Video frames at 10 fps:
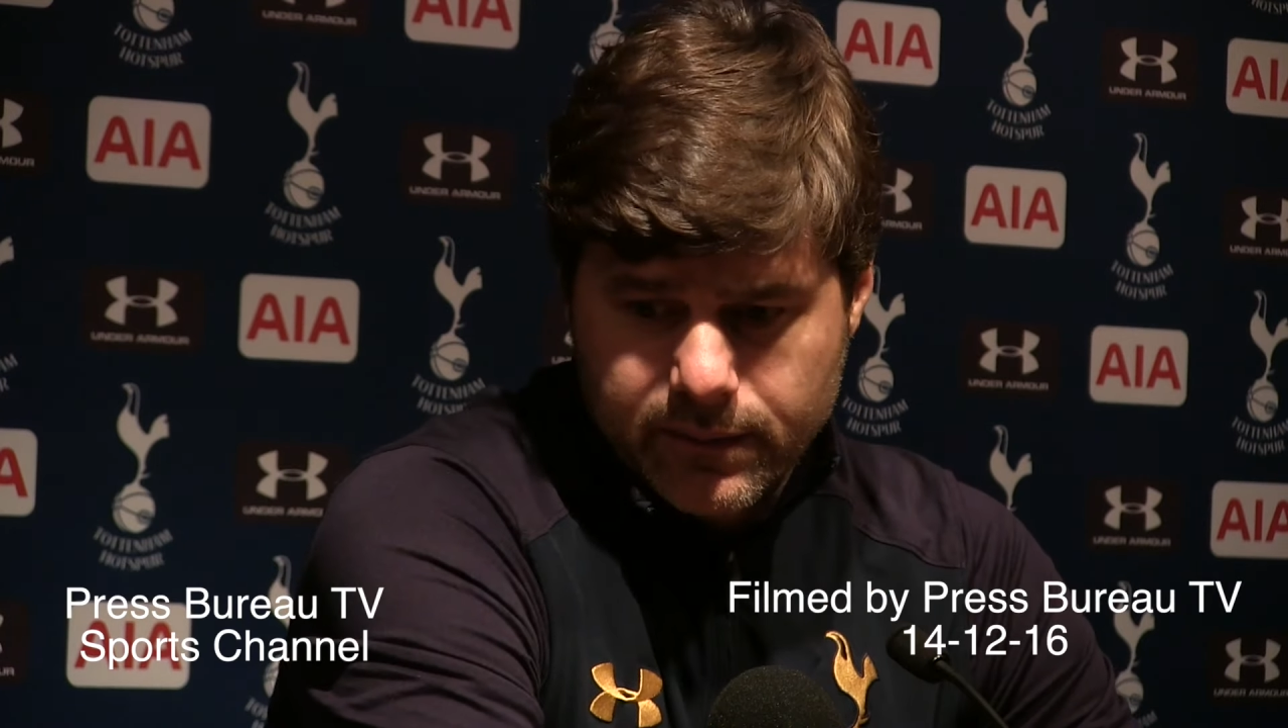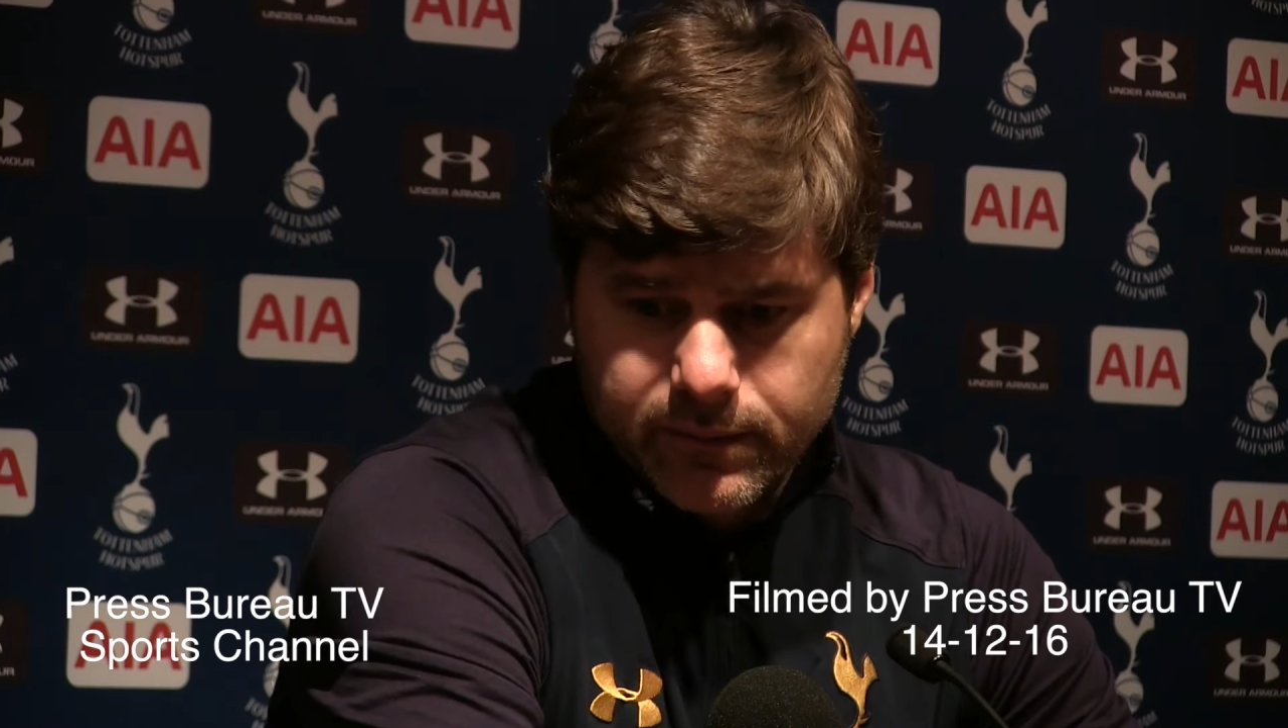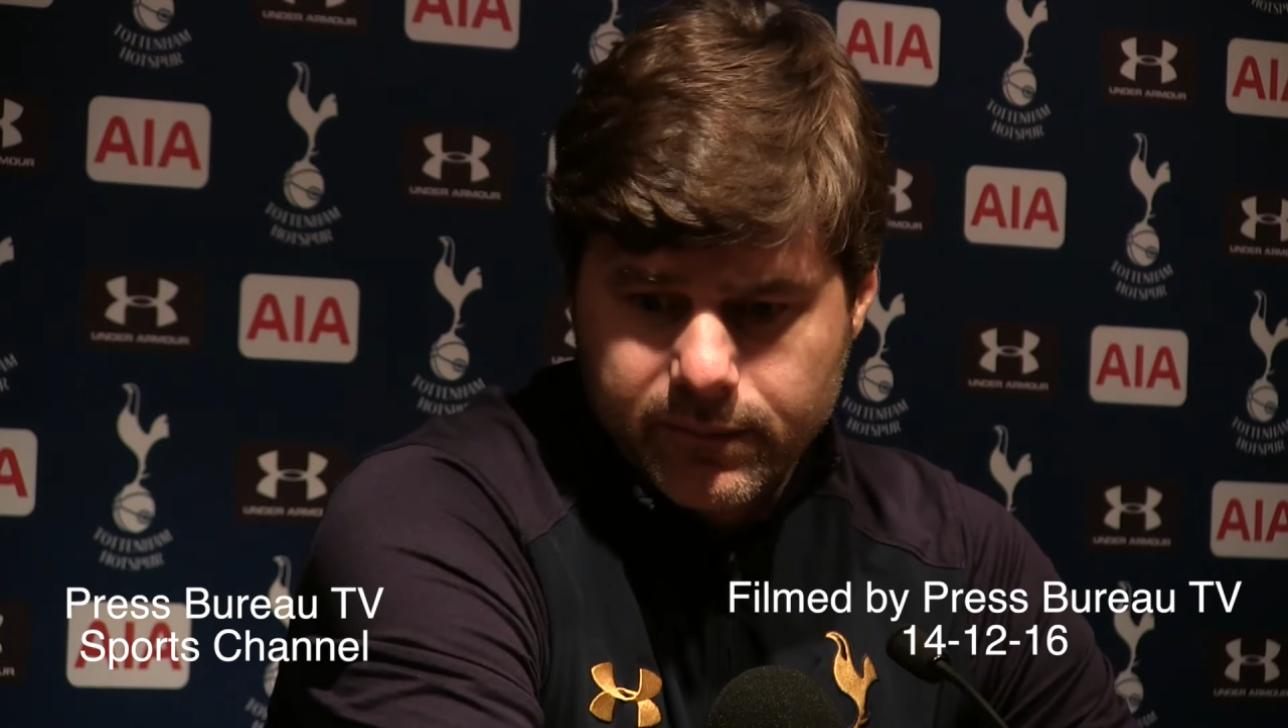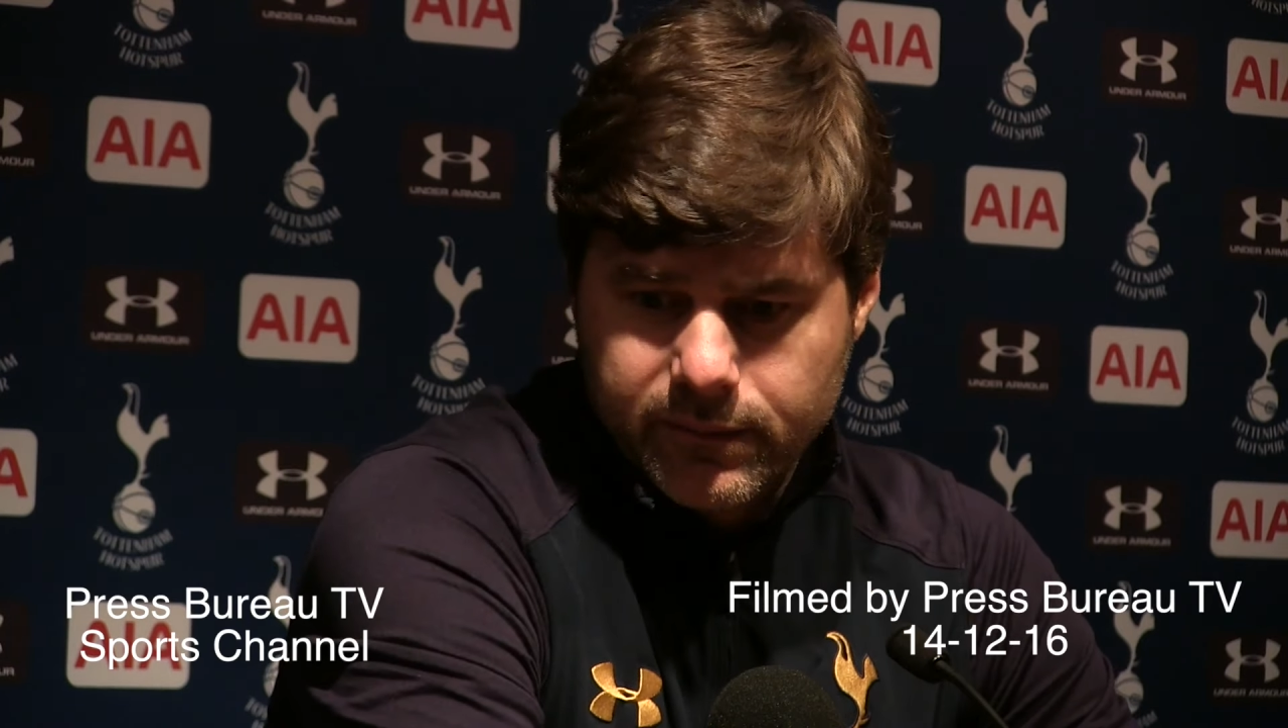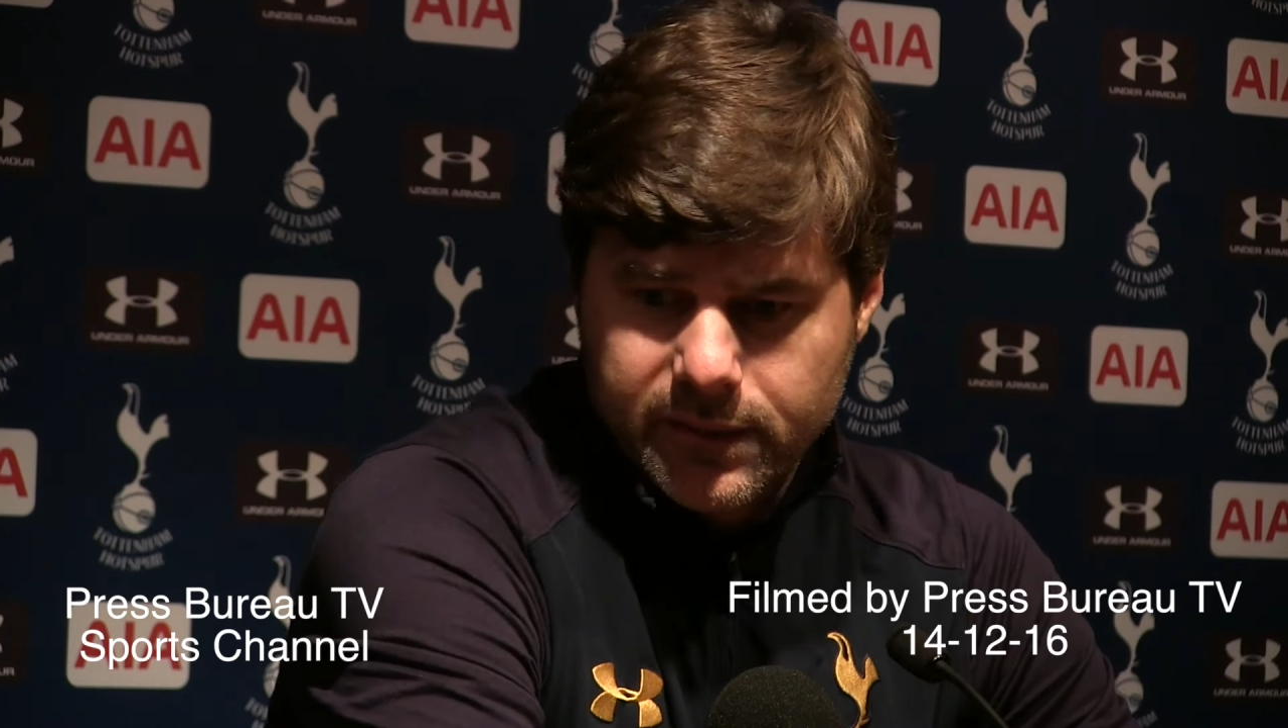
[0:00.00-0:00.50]

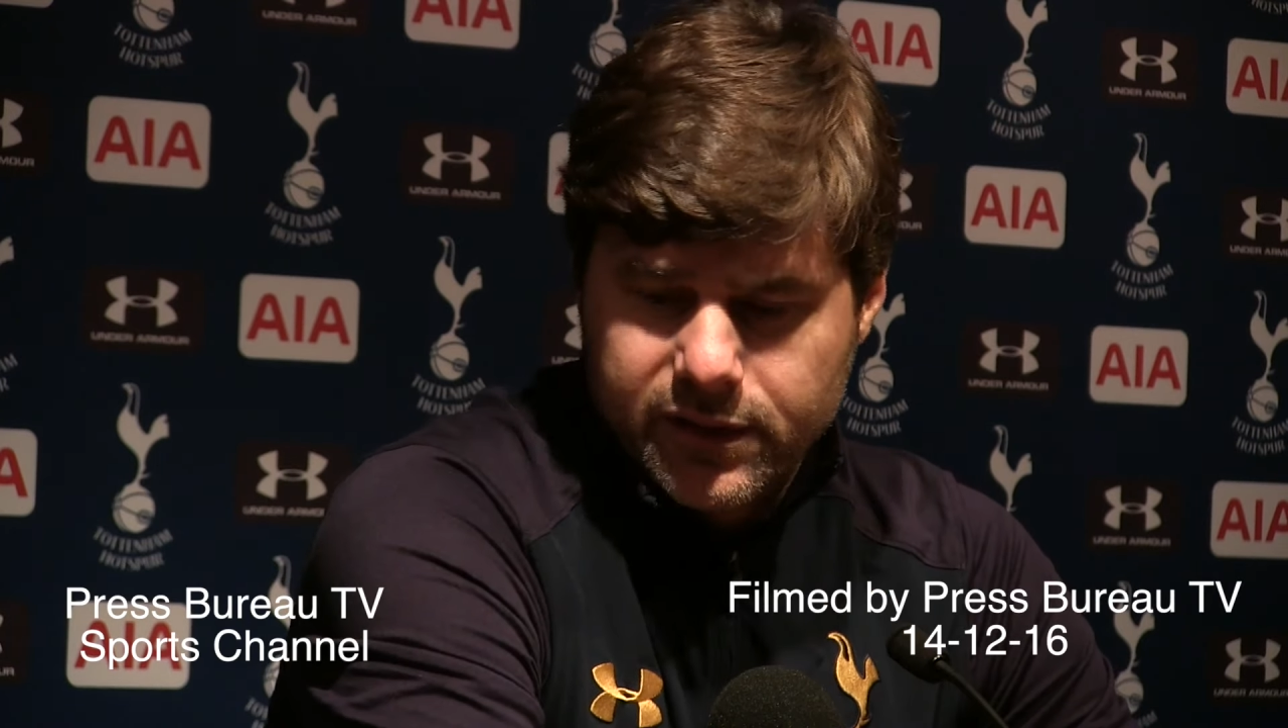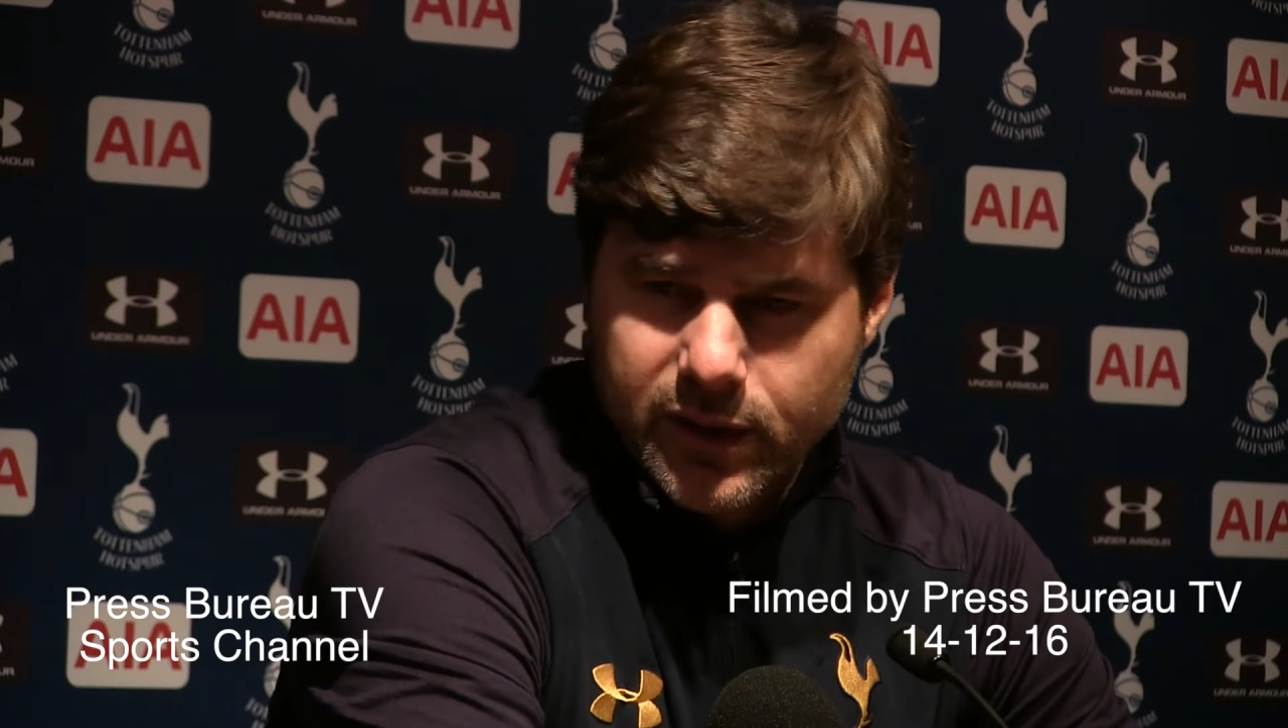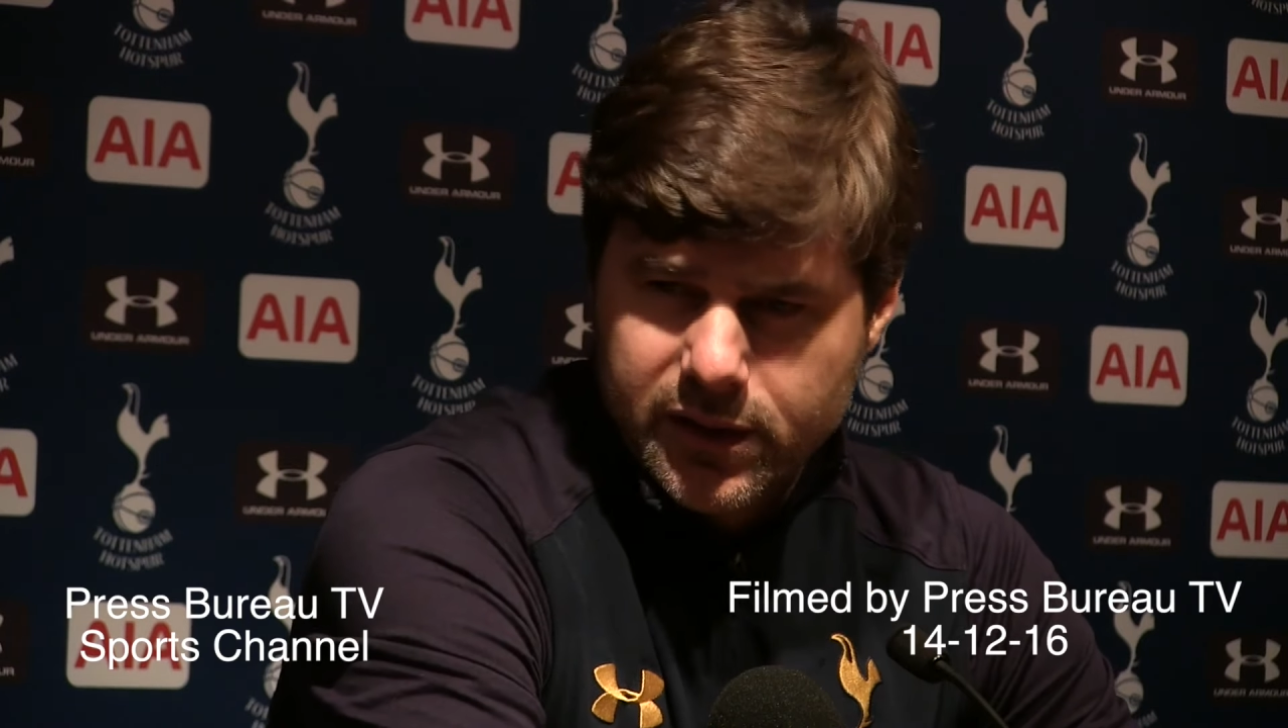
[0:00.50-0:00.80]
and